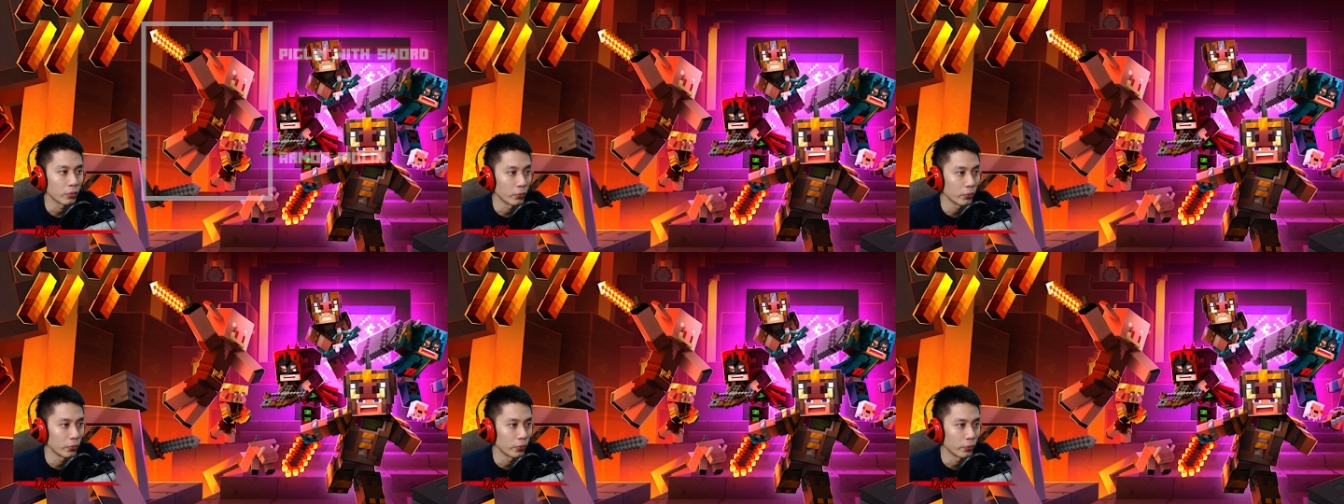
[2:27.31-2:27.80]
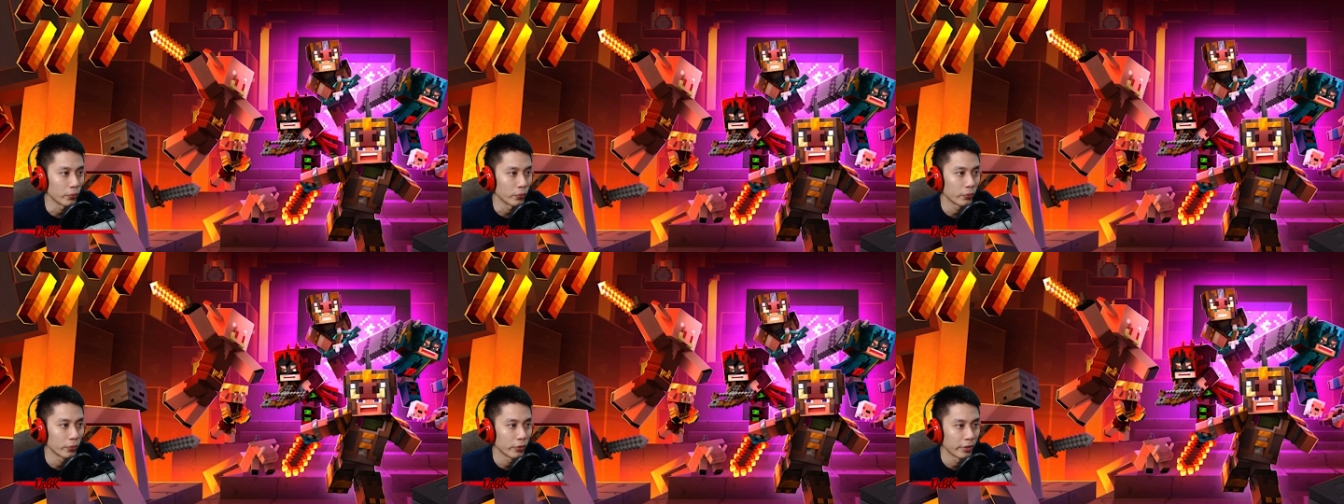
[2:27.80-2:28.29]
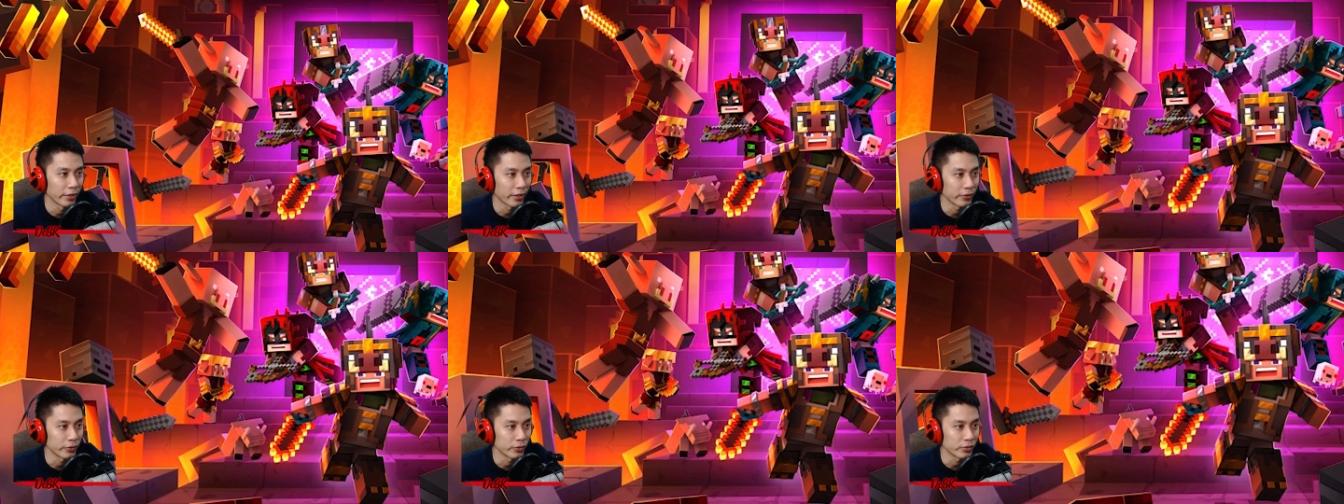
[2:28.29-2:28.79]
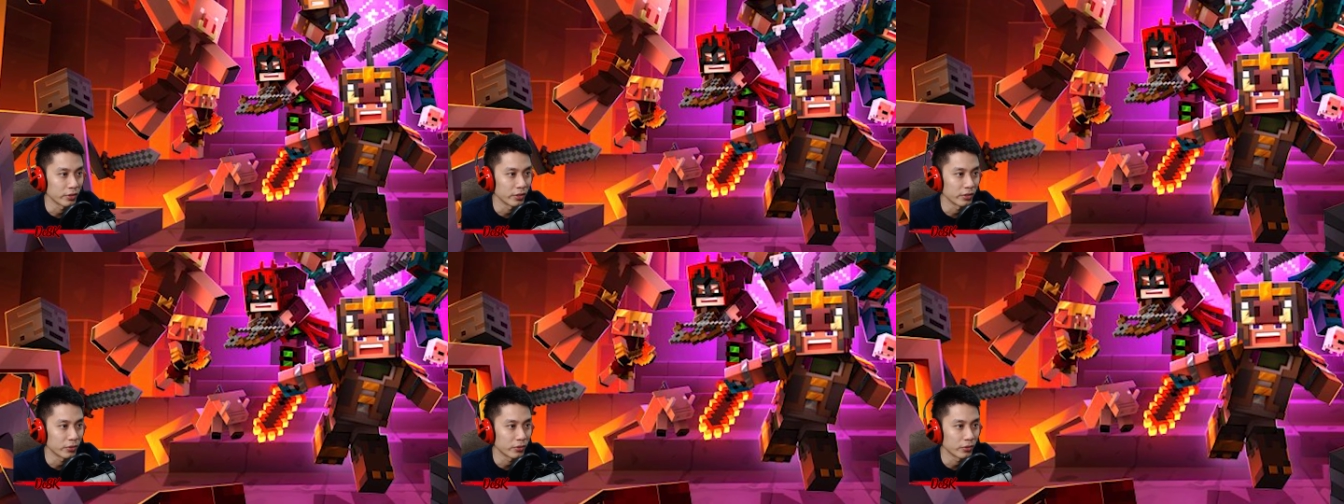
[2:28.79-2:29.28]
Woo! Can you see
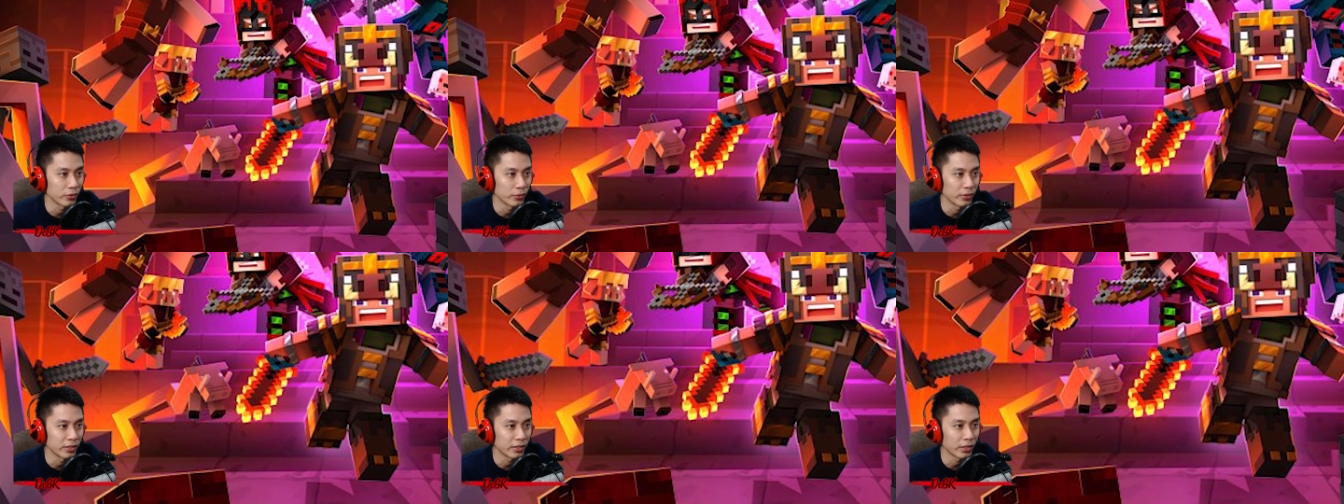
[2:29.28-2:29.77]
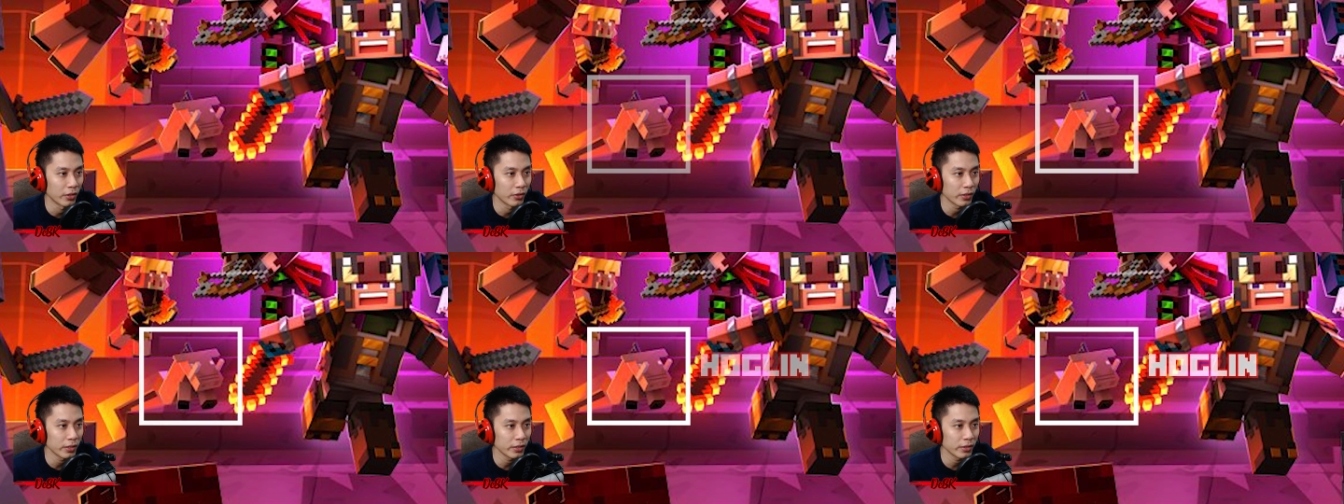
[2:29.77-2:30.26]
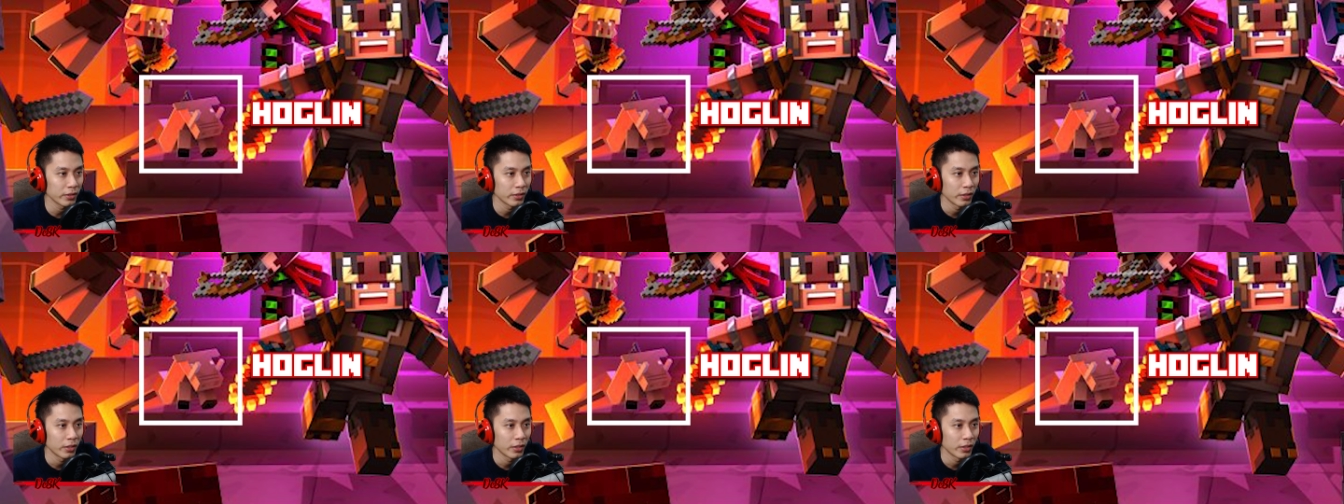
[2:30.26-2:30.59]
this cute little hoglin?